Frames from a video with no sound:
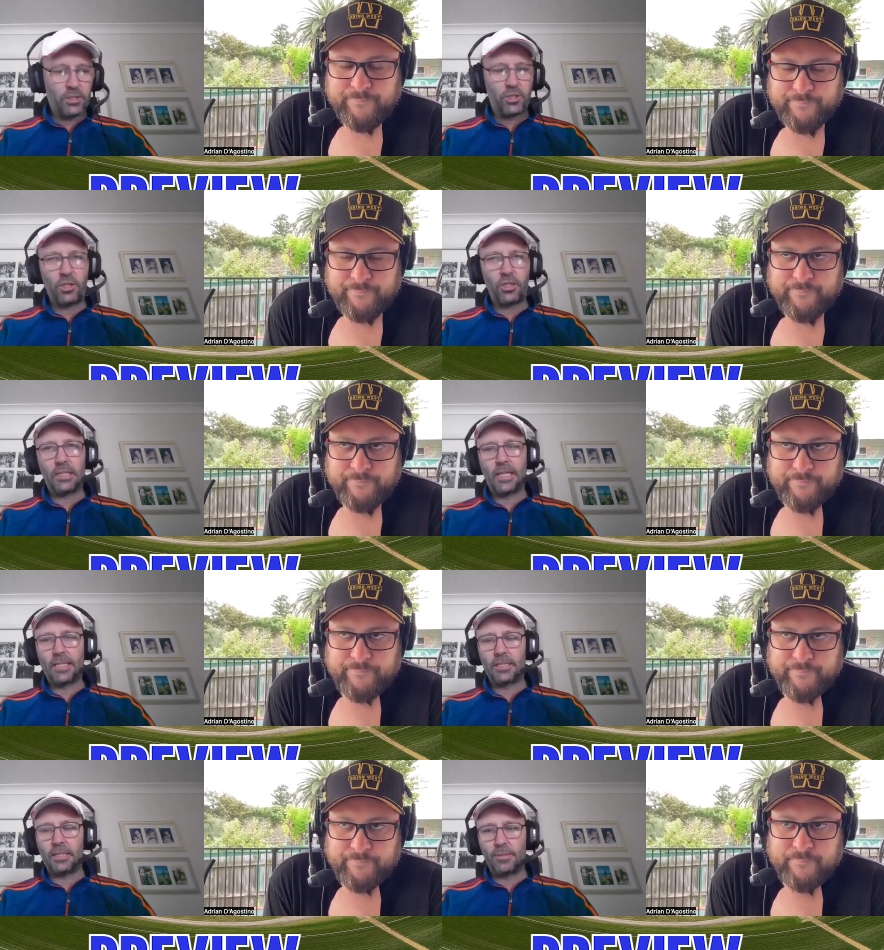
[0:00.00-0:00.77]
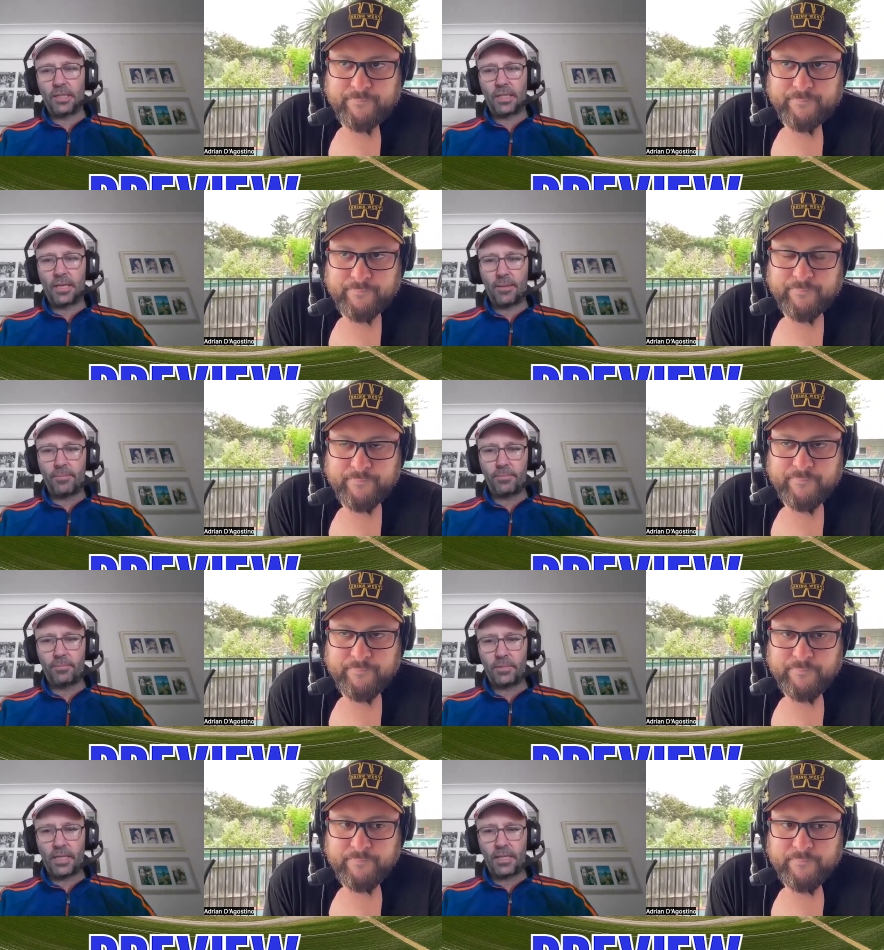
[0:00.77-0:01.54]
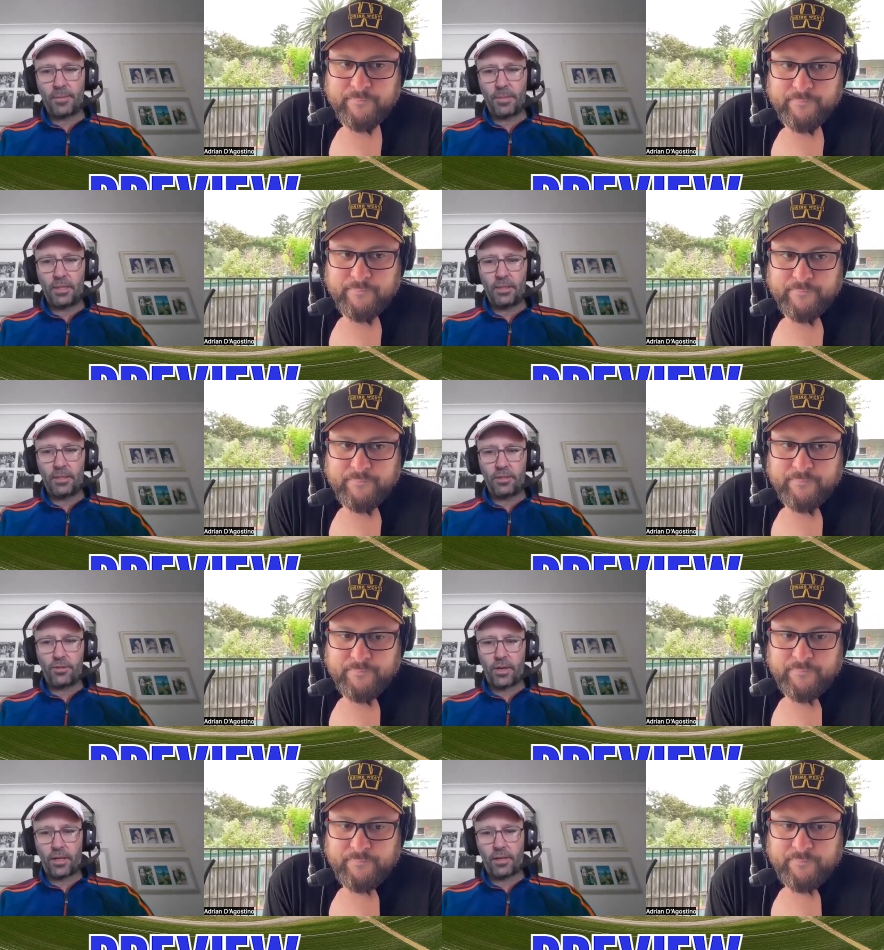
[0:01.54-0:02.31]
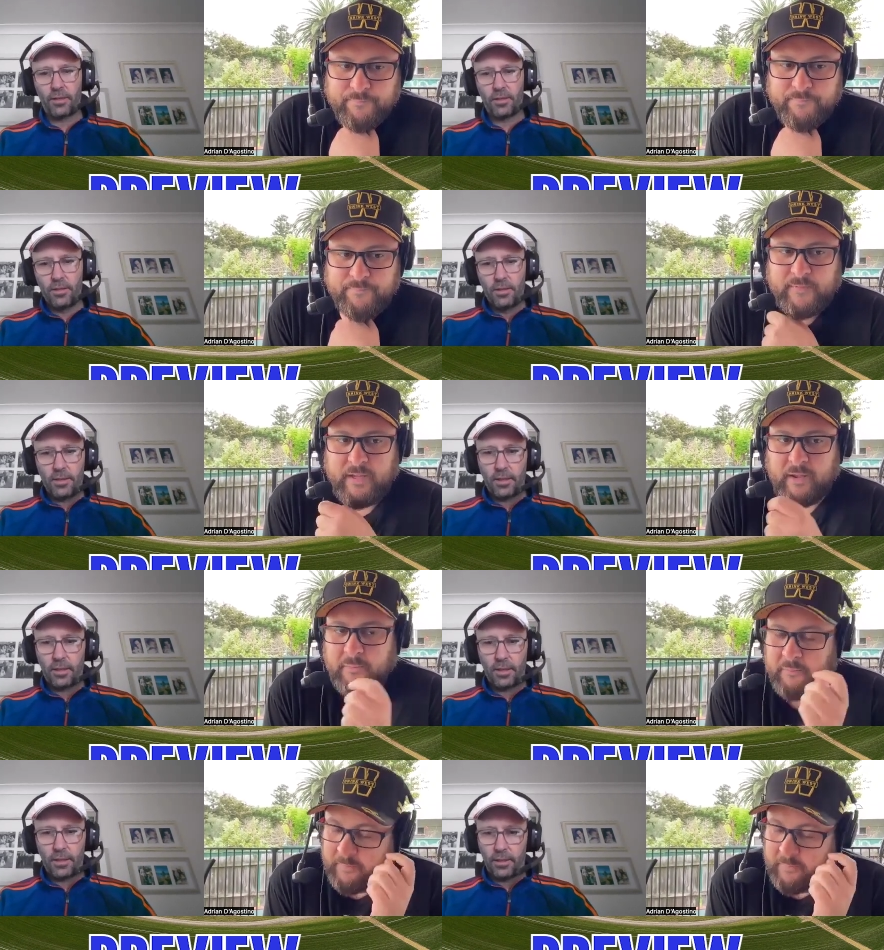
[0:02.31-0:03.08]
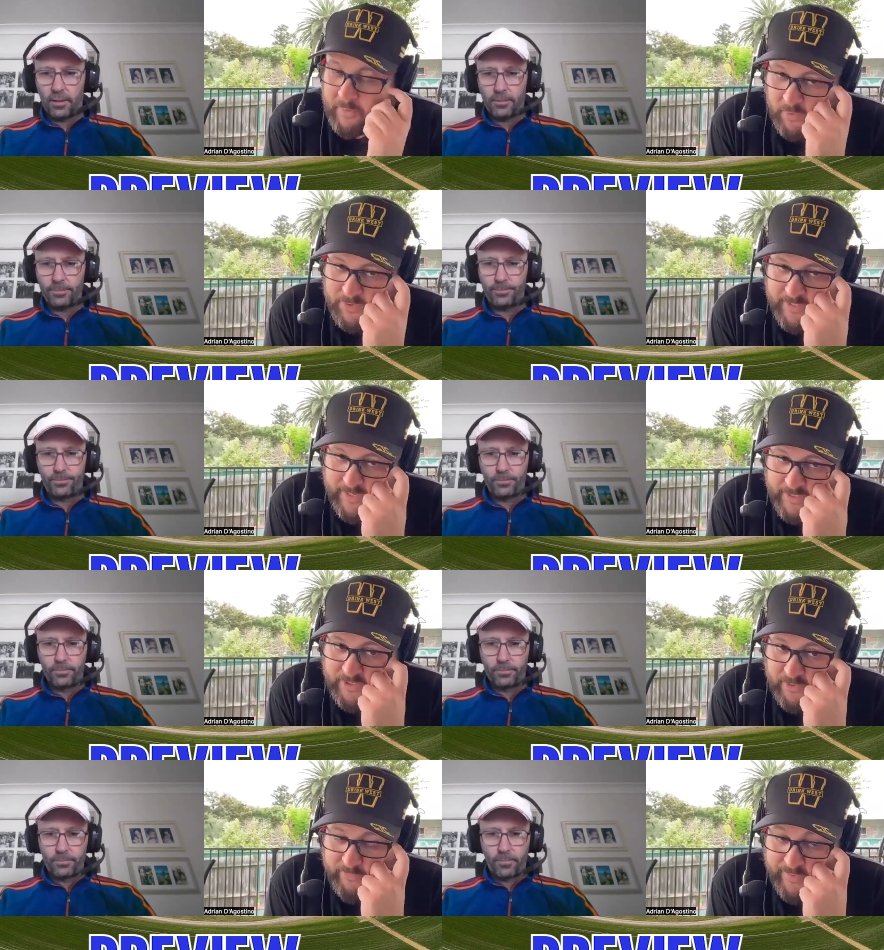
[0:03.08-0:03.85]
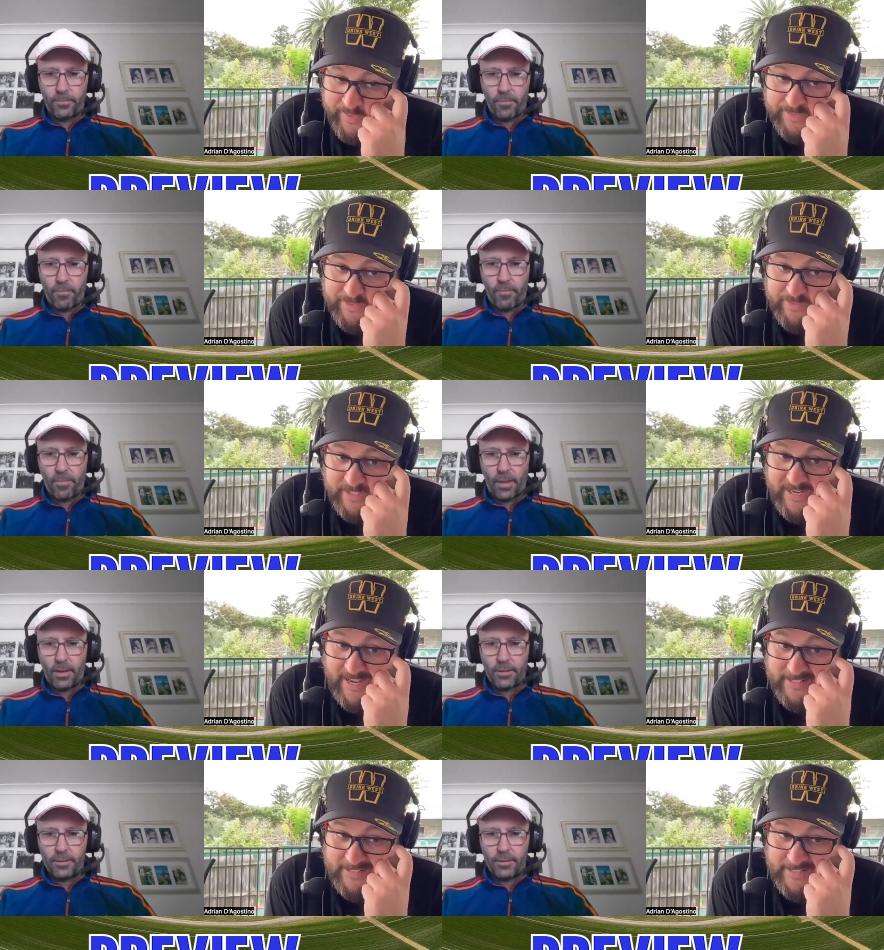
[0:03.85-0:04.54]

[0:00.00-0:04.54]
Speaker 1: and certainly they seemed to come down the middle of the track. Yeah, but it was um, an outside fence yet.